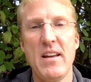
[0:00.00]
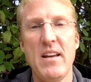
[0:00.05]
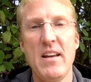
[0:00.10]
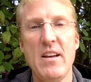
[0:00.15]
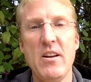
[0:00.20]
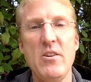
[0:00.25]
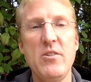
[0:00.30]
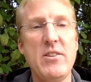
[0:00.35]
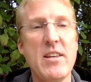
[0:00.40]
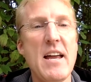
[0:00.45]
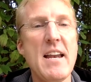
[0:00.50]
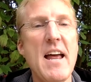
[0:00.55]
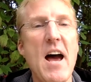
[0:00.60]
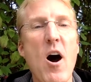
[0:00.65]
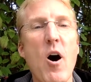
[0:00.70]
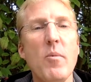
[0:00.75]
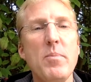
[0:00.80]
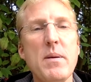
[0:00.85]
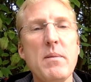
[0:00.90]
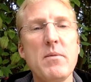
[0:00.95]
who then
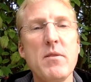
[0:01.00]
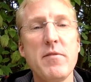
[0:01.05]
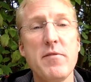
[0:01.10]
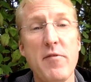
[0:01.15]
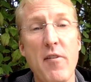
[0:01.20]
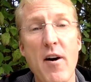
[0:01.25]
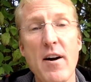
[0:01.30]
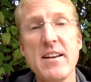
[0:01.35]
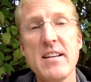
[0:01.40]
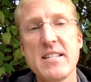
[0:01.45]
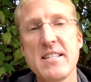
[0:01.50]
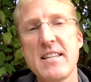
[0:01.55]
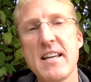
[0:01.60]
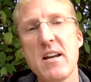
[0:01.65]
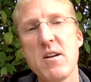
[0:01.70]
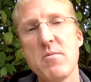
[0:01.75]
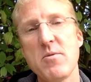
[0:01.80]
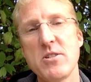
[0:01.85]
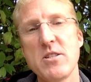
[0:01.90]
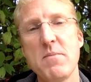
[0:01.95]
helped him to find the stick
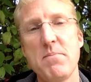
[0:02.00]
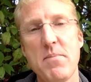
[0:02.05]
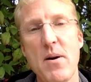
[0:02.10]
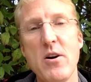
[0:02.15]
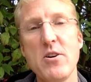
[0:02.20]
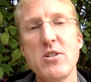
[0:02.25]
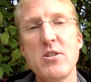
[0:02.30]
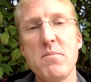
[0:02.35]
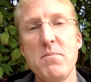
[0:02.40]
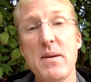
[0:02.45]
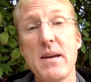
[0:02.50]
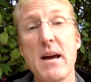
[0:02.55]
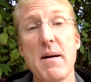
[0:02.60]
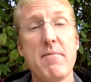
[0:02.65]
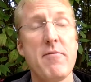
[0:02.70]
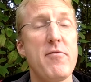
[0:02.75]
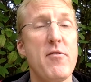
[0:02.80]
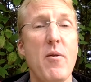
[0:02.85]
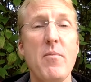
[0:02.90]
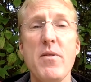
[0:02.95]
he was supposed to pick up
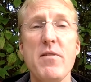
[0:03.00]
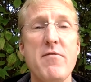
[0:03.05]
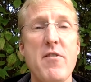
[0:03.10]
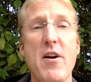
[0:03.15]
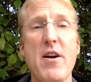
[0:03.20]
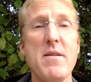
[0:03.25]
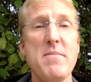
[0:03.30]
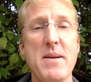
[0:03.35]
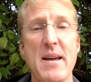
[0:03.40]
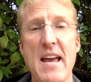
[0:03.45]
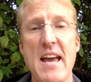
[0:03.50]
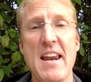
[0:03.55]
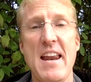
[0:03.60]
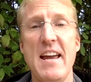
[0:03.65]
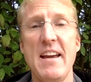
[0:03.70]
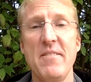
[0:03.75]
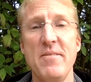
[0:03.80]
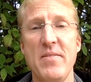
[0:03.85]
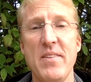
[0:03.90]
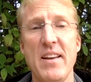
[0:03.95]
from the very
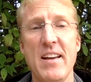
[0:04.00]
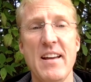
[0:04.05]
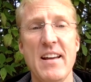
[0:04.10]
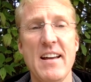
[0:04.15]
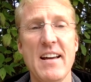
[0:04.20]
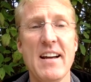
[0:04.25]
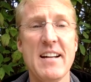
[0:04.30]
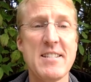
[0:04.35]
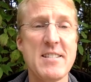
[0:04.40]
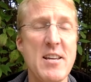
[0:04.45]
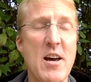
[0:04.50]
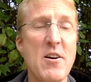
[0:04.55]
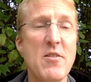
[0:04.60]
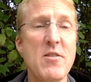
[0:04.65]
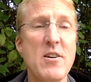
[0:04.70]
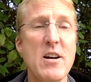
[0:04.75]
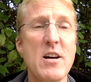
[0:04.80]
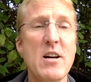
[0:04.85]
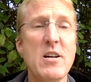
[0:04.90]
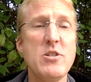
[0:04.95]
beginning. And so
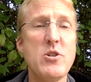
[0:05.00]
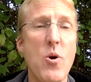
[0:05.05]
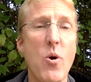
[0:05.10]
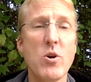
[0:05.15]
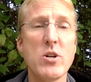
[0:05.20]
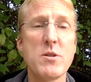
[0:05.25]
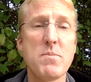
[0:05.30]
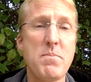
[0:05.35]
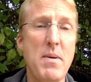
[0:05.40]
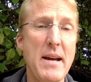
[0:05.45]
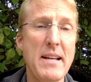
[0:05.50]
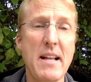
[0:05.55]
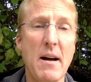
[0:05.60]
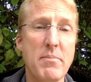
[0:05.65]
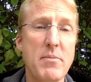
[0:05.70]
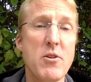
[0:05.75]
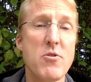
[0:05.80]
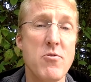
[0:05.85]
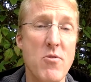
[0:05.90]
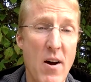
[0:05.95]
George picked up
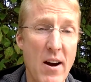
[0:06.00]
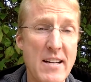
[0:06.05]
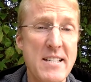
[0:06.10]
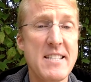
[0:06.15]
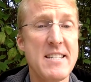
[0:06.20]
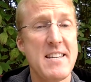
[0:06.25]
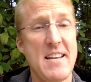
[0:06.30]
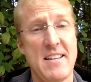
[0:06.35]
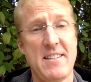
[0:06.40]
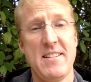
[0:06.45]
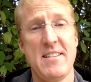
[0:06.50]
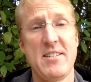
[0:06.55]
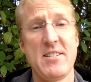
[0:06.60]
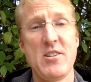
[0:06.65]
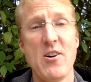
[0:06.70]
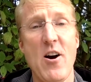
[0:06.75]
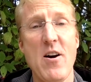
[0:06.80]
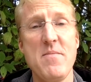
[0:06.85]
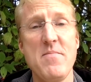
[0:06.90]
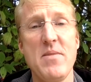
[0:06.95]
the right stick this
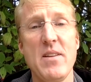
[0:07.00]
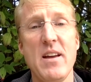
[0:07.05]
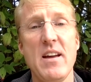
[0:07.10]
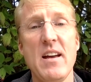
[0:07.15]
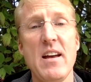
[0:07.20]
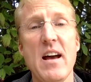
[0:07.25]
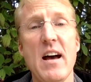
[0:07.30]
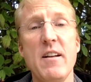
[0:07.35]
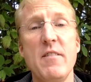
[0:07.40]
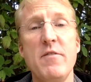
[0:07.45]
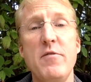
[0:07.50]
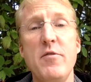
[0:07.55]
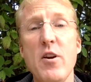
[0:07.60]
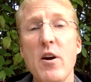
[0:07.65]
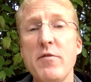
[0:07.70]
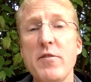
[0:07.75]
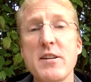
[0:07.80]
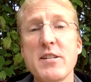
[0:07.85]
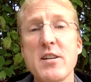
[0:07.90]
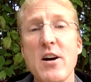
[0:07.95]
time and, full
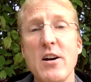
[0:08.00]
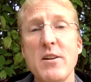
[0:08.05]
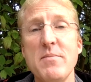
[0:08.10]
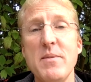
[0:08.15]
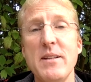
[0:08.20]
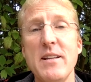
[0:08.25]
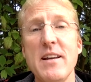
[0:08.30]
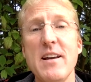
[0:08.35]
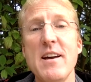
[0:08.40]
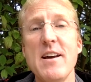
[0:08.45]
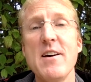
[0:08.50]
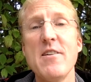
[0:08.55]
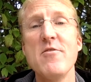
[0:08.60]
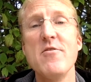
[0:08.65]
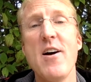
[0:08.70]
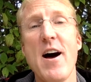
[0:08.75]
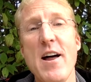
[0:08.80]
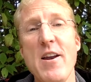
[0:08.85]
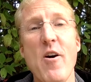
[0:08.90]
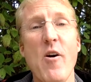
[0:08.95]
of excitement,
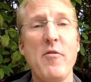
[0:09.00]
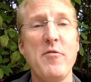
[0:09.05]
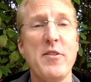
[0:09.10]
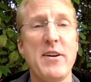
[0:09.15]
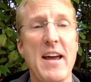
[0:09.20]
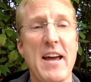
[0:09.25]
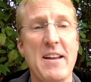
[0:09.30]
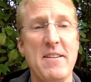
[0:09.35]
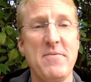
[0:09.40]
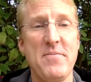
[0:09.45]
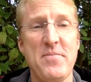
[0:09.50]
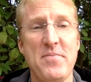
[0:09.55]
ran off again.